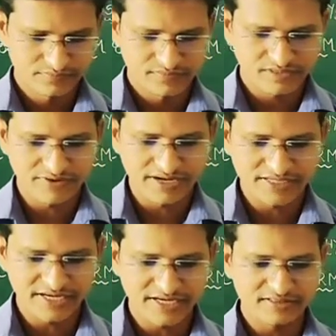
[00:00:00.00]
If I
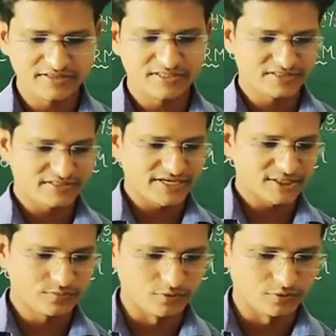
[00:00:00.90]
take this
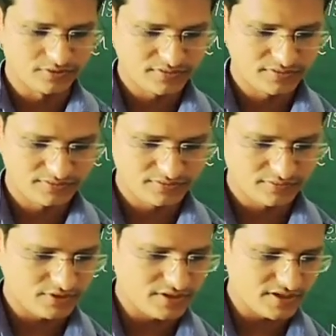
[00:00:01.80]
textbook
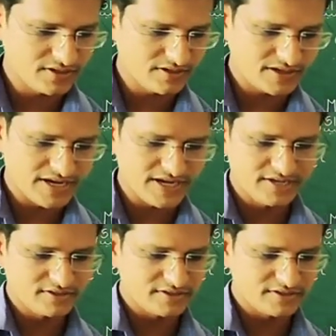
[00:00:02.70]
or any other